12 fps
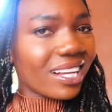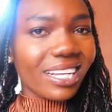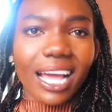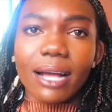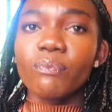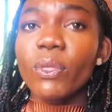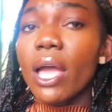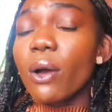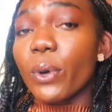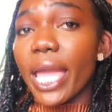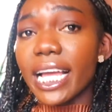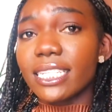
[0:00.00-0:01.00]
Yeah,
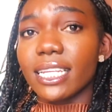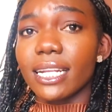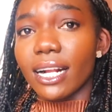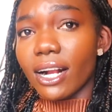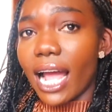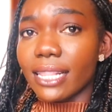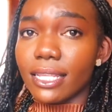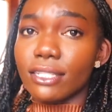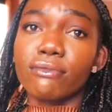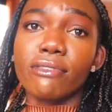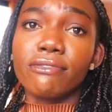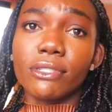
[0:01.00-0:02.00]
we had dinner at
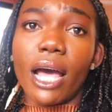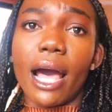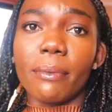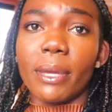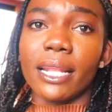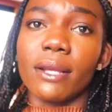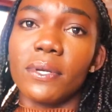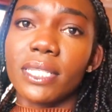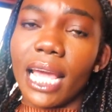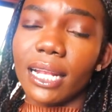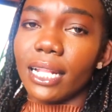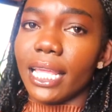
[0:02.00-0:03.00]
this rooftop and it was
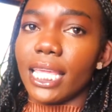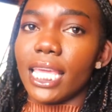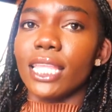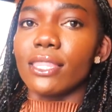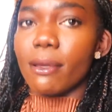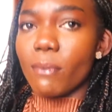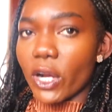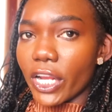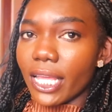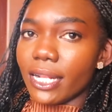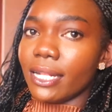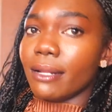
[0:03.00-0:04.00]
kind of like in the
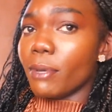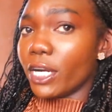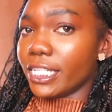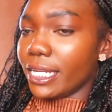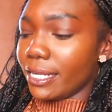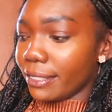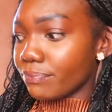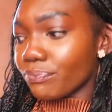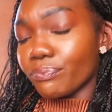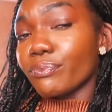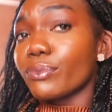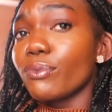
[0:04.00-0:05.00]
market in the
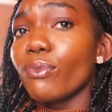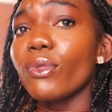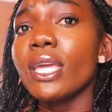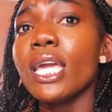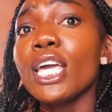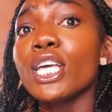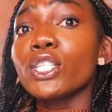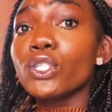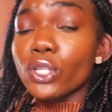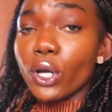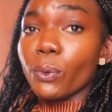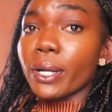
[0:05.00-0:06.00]
Mardina.
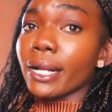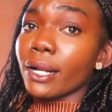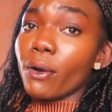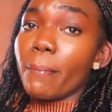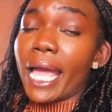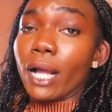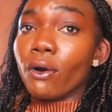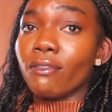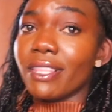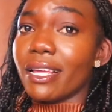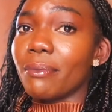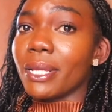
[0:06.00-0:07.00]
So we're gonna go back
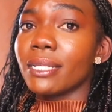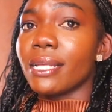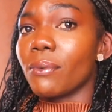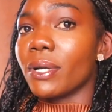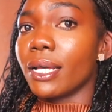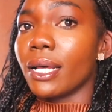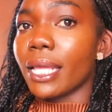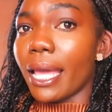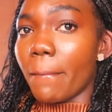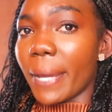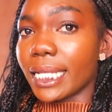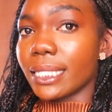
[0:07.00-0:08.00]
over there because I wanna
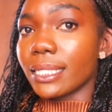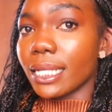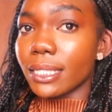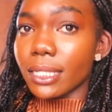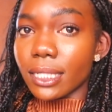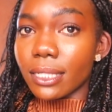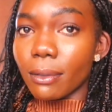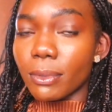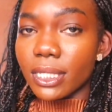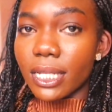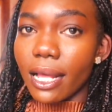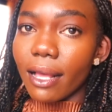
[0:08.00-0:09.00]
get my sister some
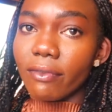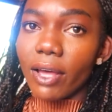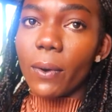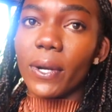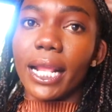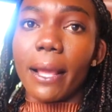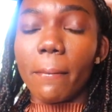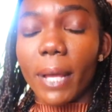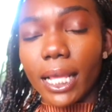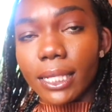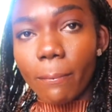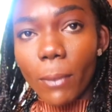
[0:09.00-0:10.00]
stuff. I wanna get
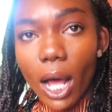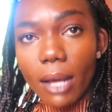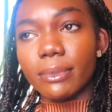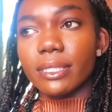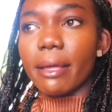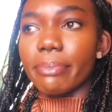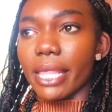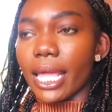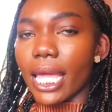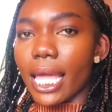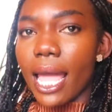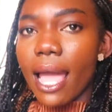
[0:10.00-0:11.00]
my mom
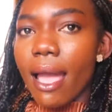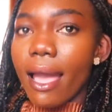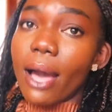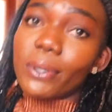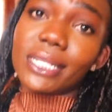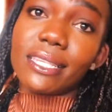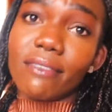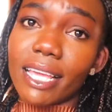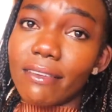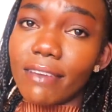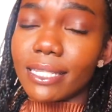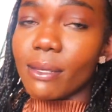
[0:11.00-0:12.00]
something. I wanna see if I
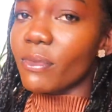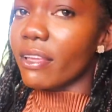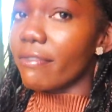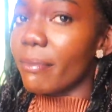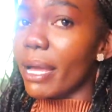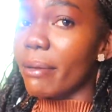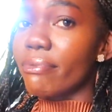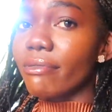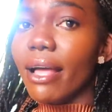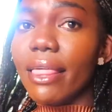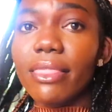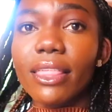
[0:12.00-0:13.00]
can find something for my
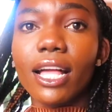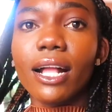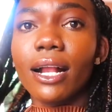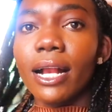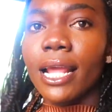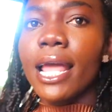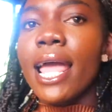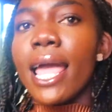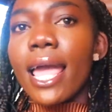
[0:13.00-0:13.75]
brother.